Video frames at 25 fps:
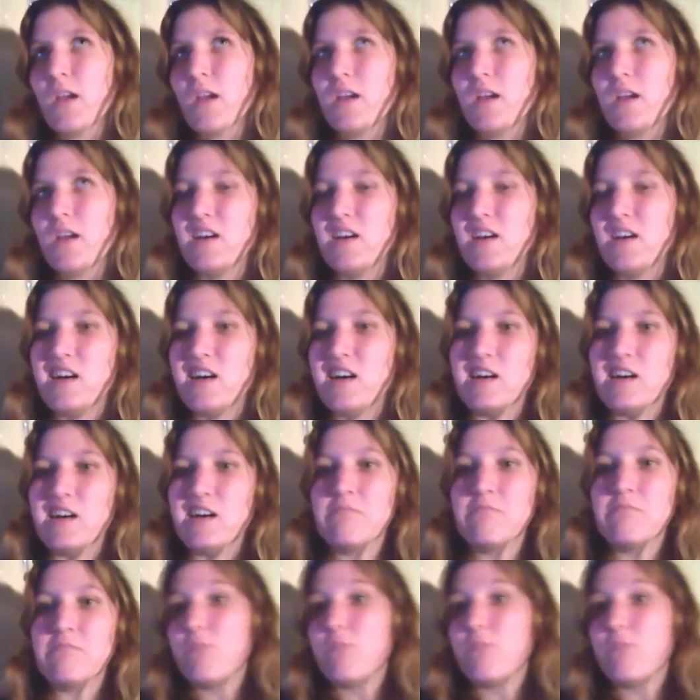um,
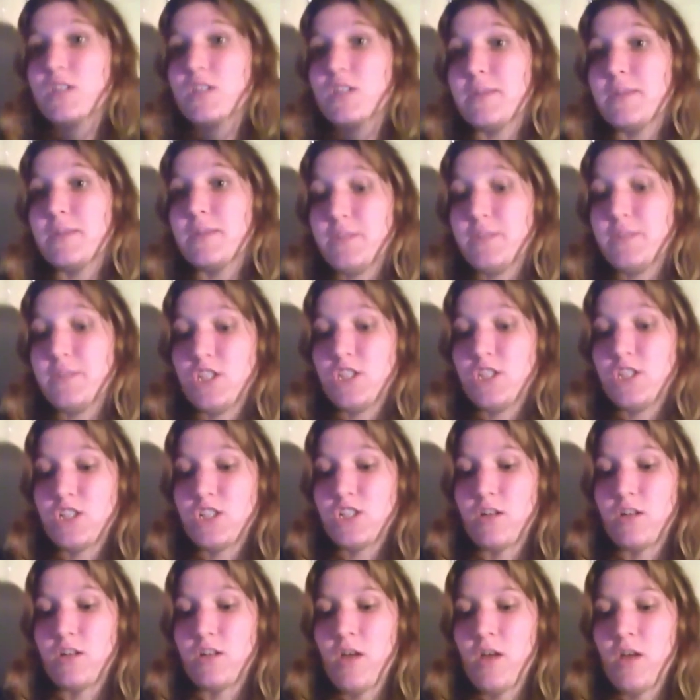wants to be a musician,
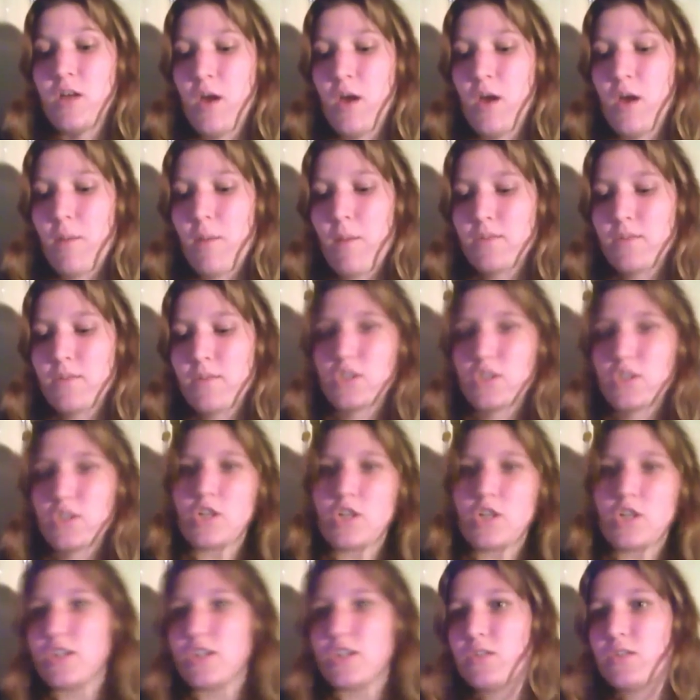so she goes
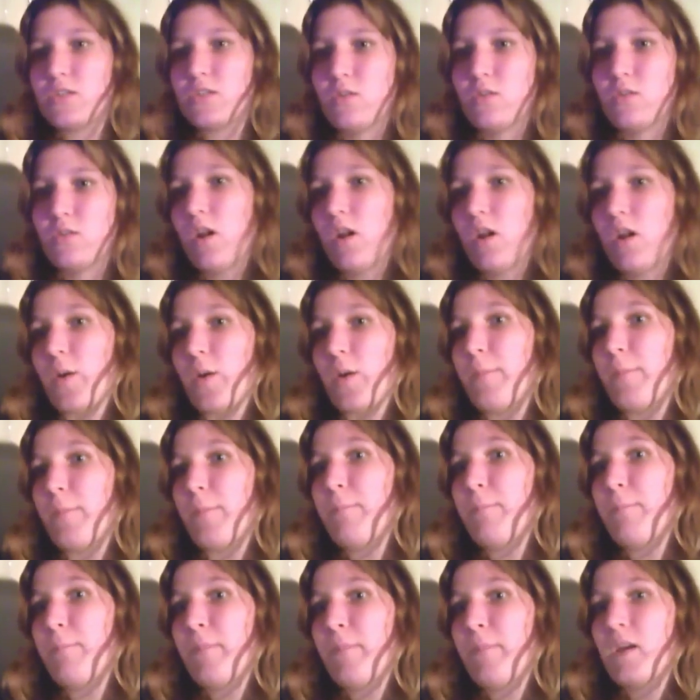to Hollywood.
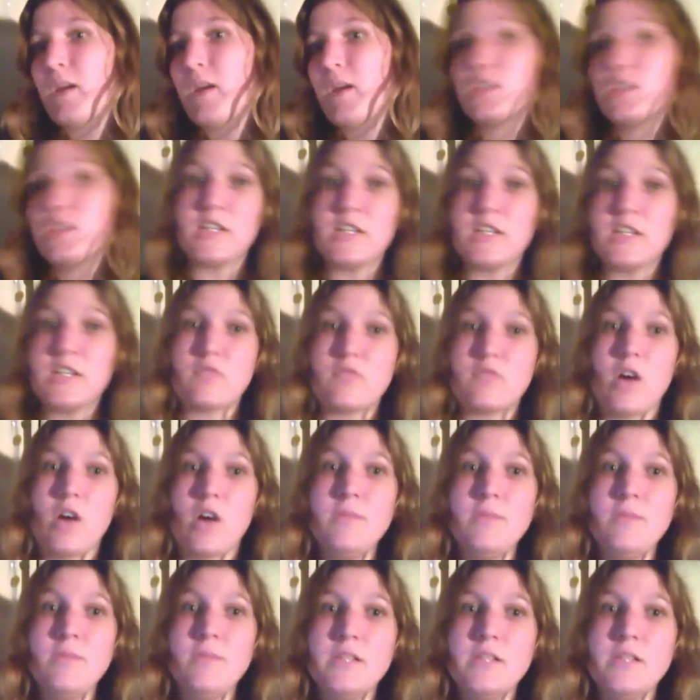She gets robbed,
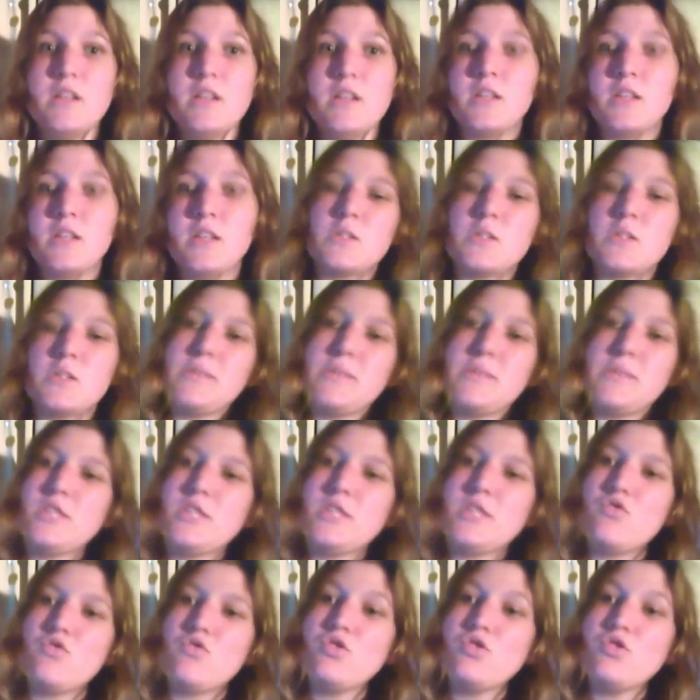and that's where she meets
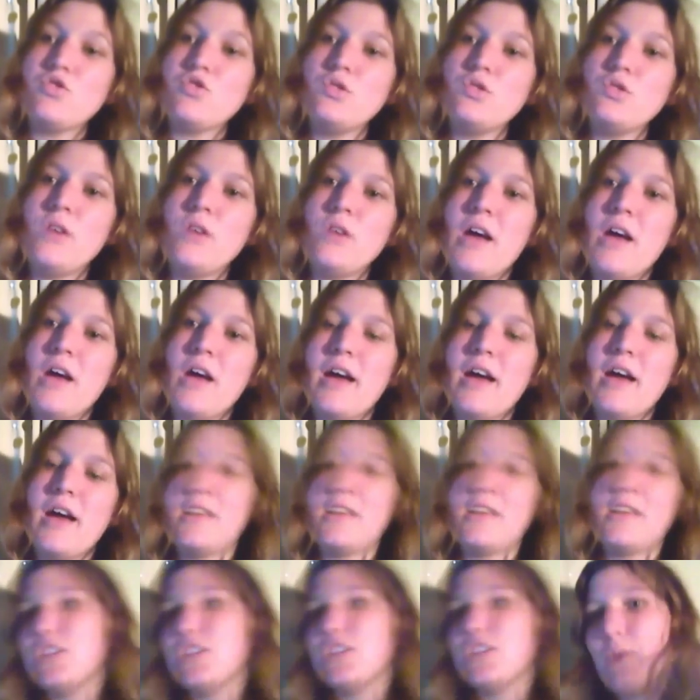Drew. And
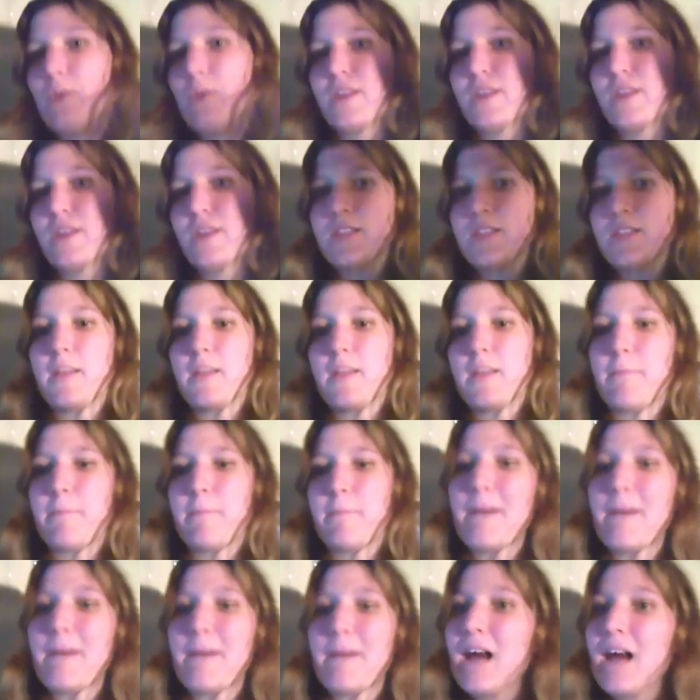she works at the same
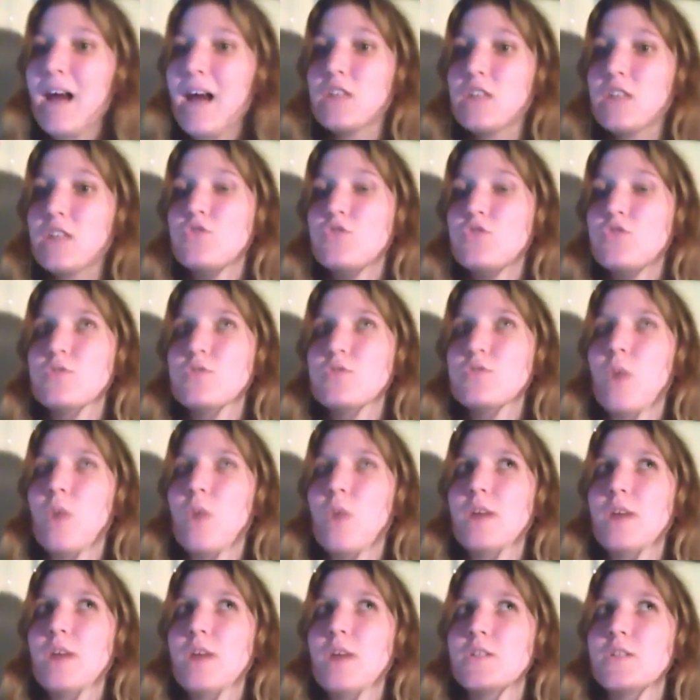bar that Drew works,
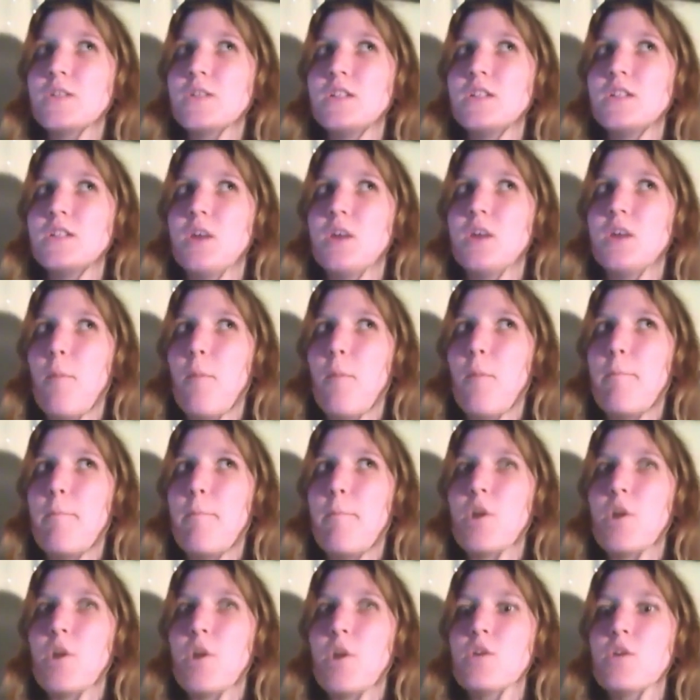which is the
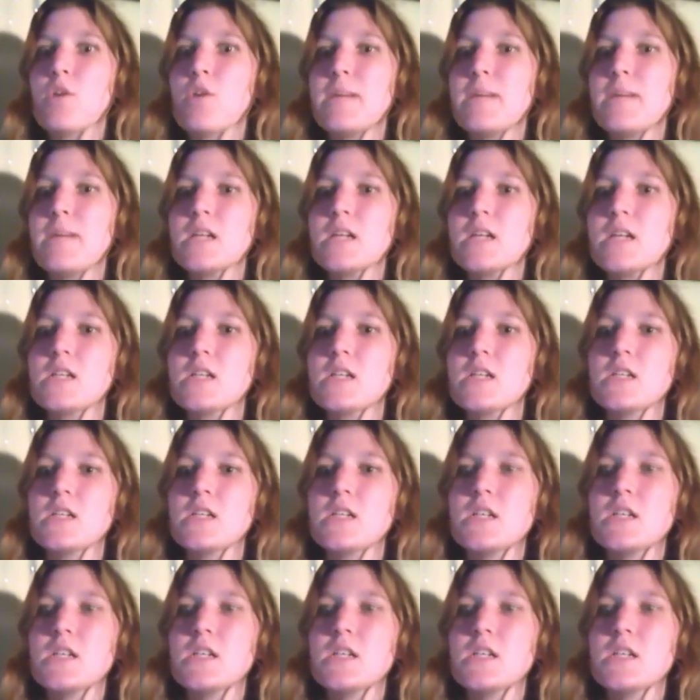Bourbon